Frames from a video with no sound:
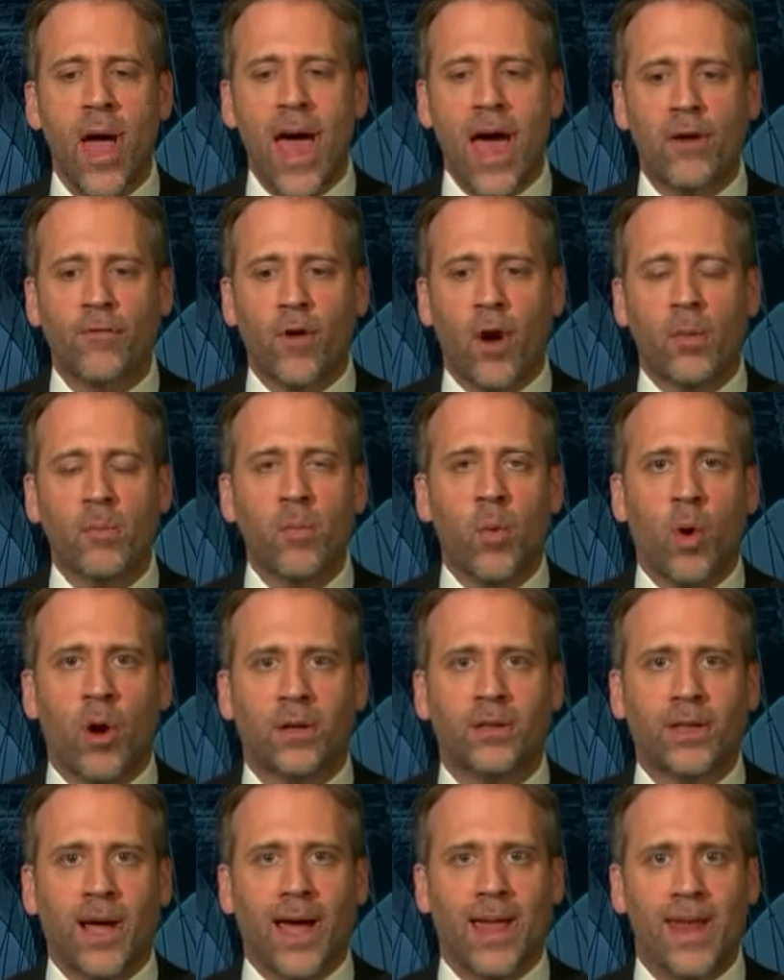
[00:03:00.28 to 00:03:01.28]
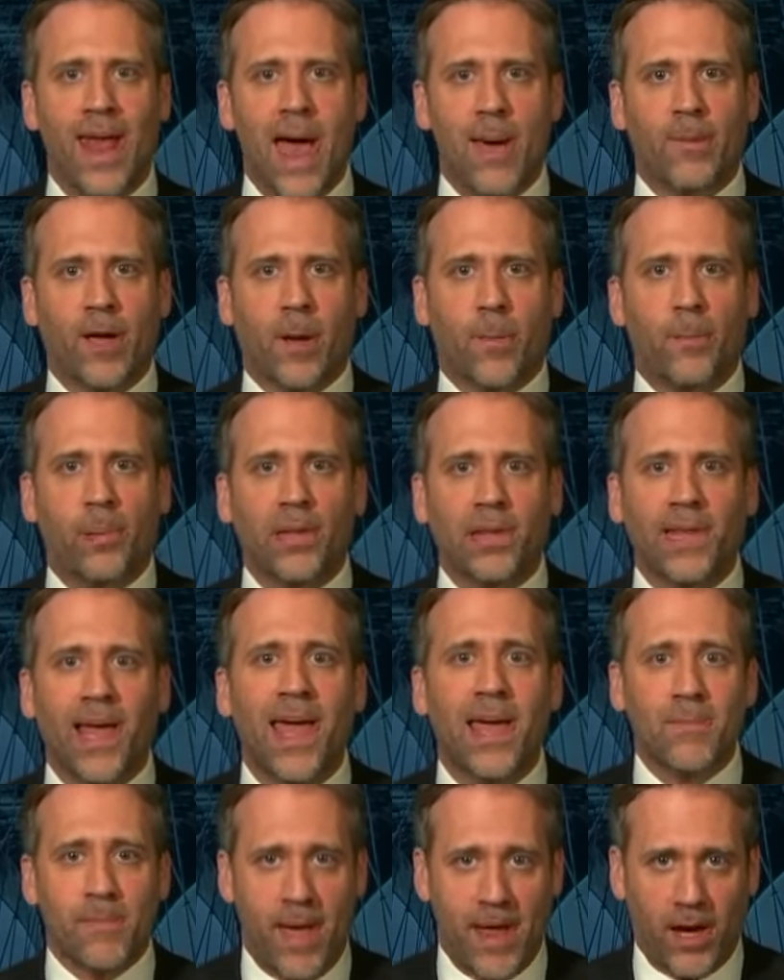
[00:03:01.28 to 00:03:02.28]
you have a more dynamic
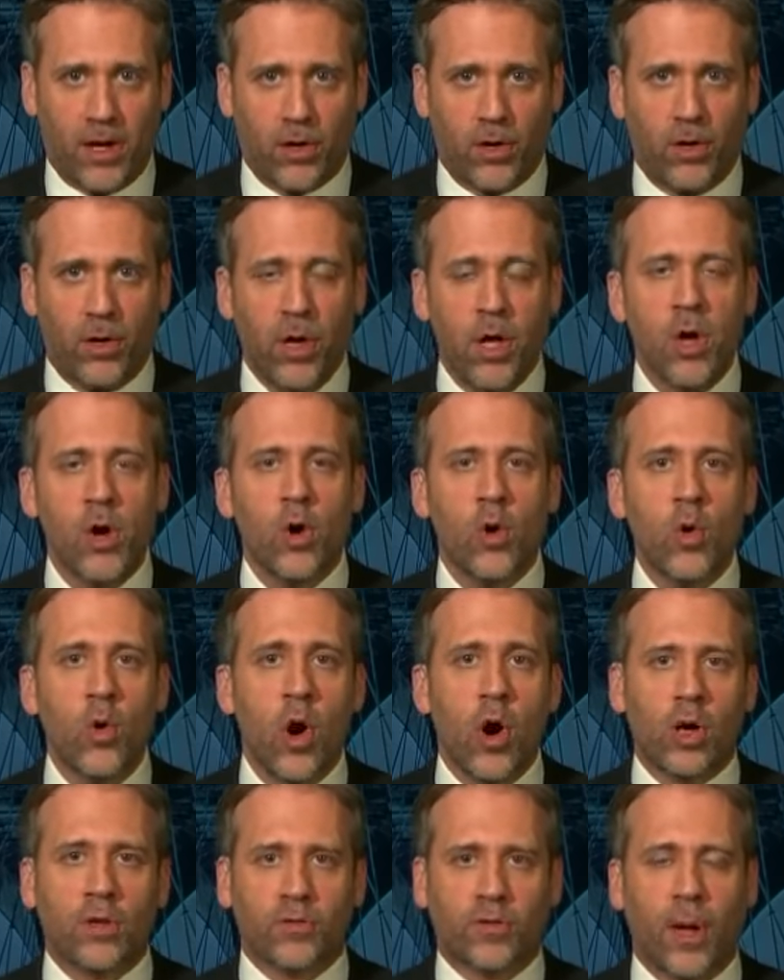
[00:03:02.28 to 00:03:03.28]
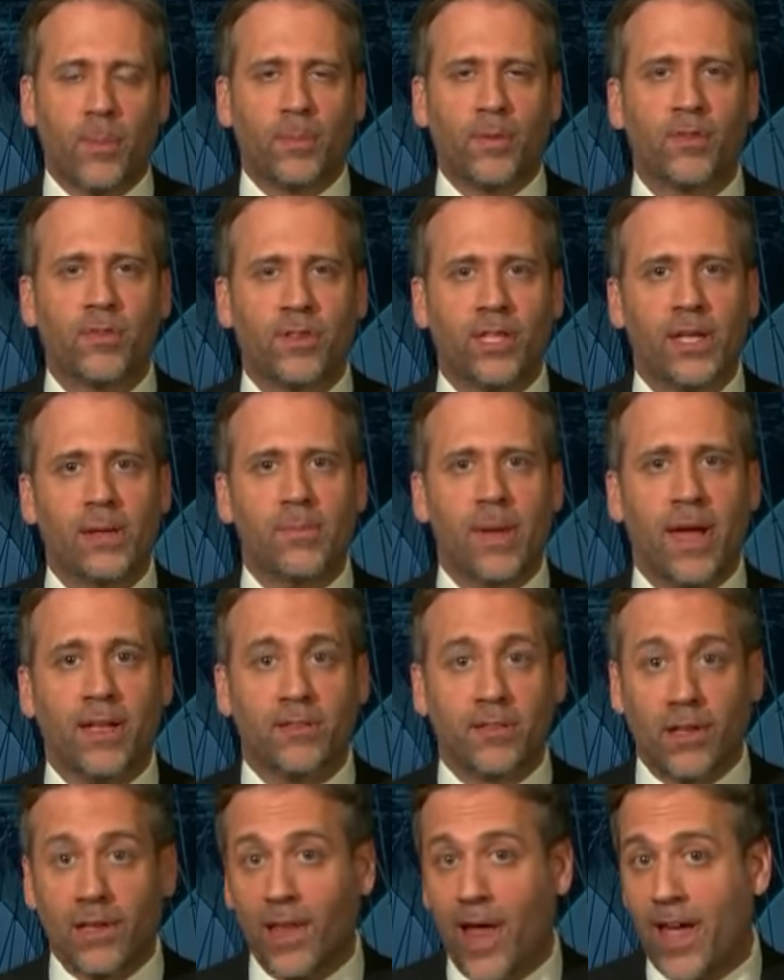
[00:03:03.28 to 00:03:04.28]
playmaker who hooks up his
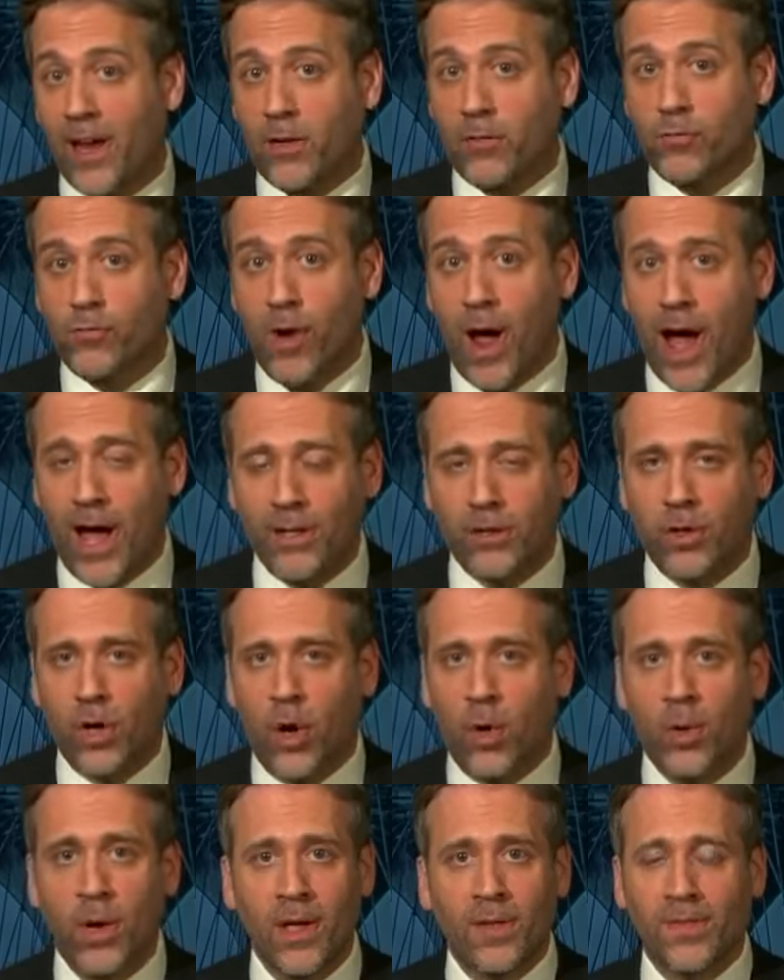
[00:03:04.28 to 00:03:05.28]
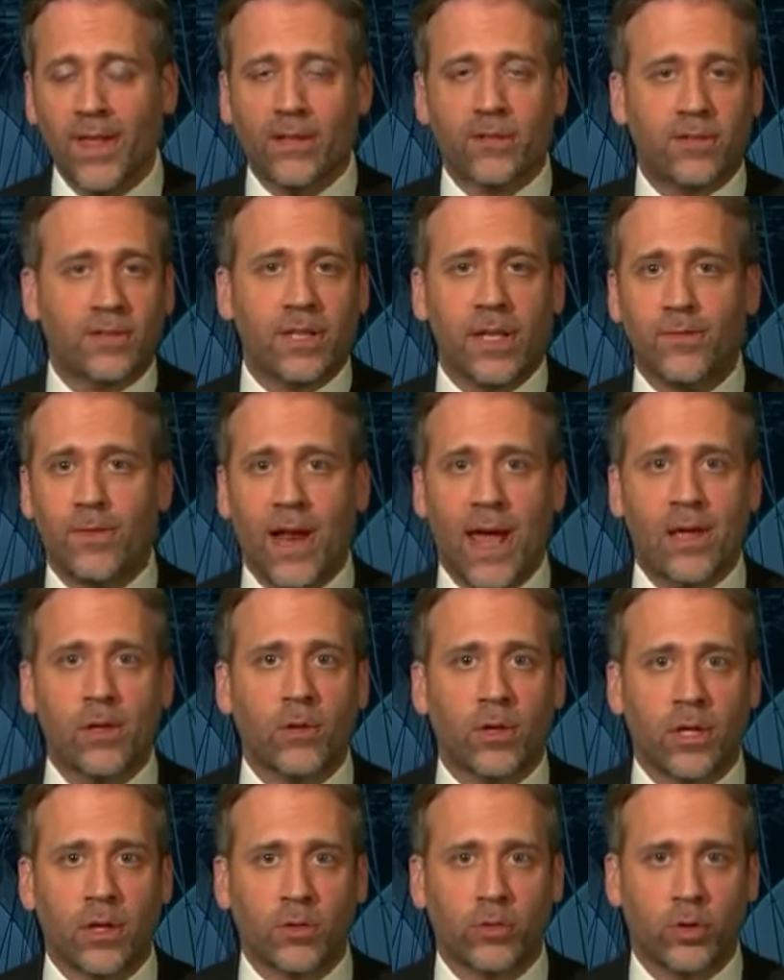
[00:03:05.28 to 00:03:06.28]
teammates like Rondo, then Stephen A,
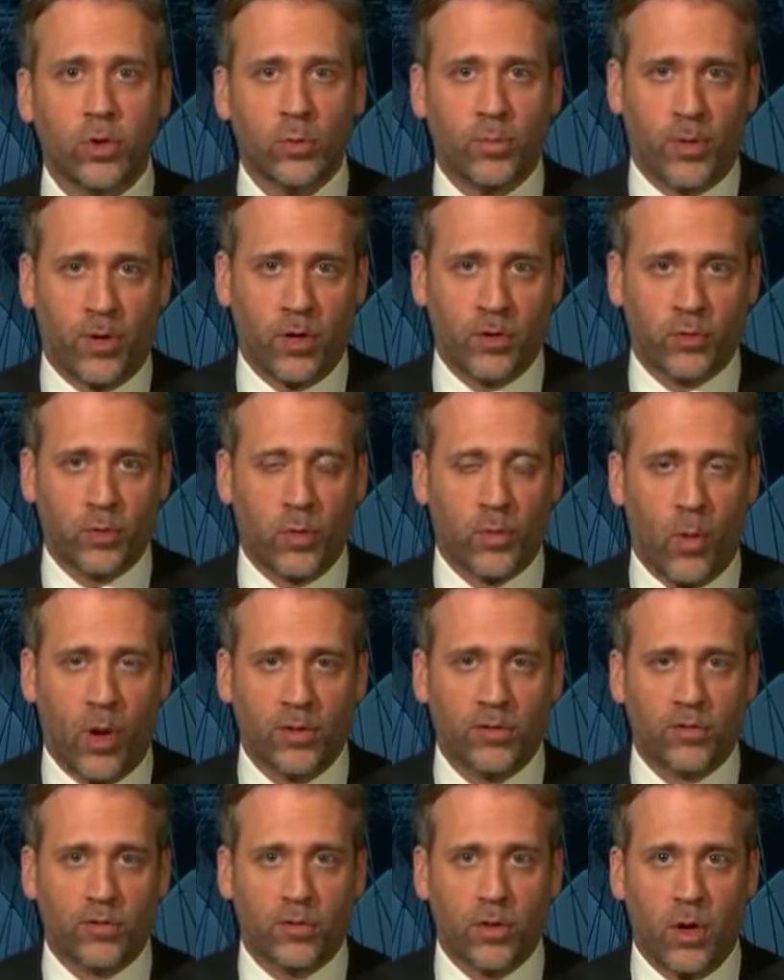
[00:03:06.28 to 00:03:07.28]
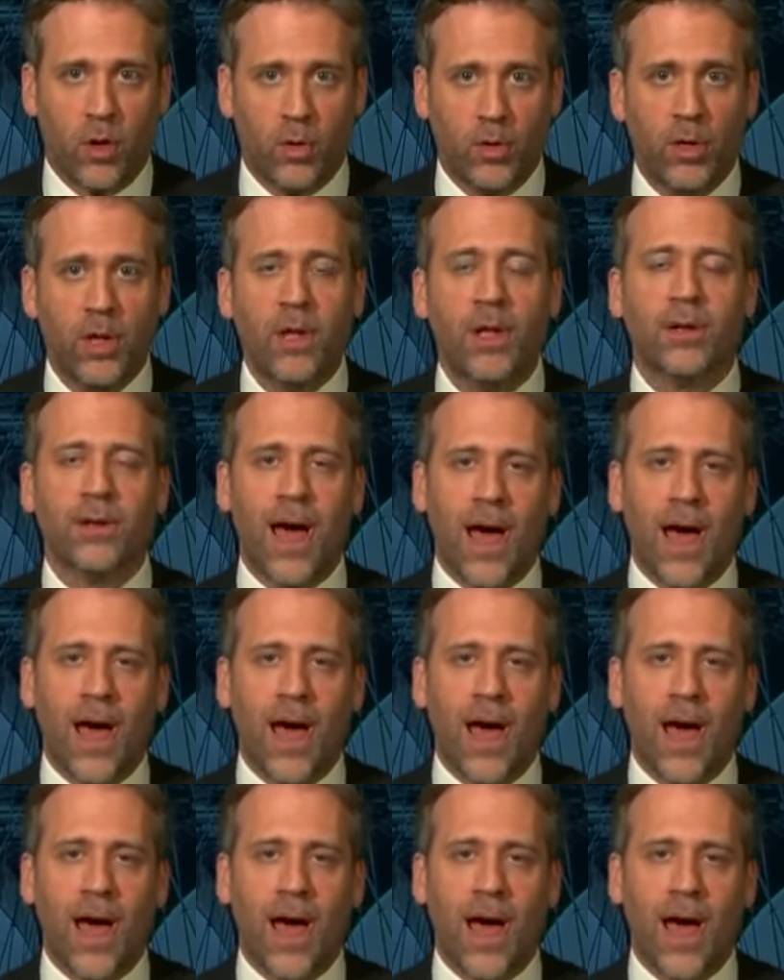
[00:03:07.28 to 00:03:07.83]
you kill two birds with one stone.